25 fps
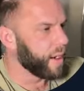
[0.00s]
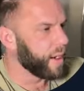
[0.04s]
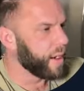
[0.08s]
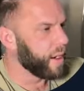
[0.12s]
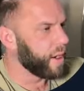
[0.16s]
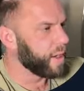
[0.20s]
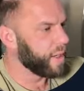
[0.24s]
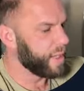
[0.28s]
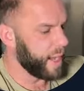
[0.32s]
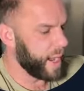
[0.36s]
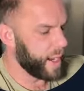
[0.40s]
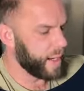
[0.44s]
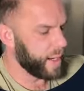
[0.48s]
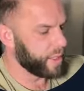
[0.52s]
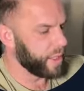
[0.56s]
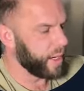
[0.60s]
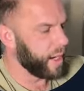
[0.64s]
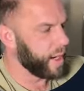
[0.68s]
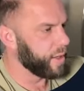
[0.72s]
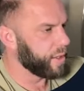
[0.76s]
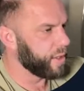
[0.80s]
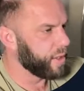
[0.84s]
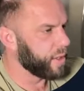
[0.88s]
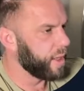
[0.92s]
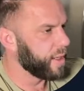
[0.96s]
and our text
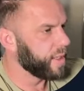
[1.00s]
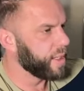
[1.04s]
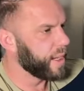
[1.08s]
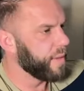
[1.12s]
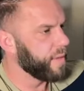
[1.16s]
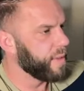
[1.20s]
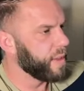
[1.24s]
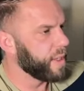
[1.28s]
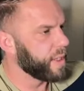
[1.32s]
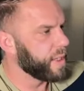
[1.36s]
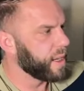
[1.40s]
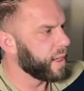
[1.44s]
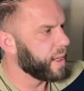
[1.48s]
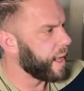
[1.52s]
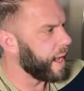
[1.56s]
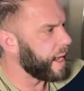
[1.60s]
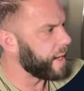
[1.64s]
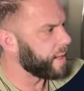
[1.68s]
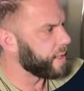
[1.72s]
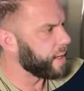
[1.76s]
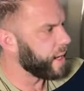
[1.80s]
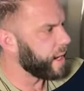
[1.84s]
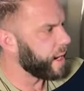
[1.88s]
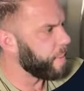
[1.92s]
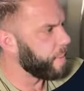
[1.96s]
there. So let's give this a
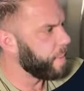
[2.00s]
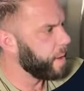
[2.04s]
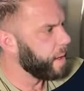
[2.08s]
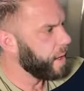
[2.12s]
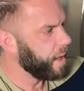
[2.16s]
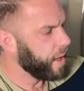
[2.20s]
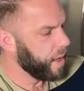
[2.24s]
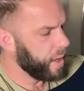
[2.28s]
class name.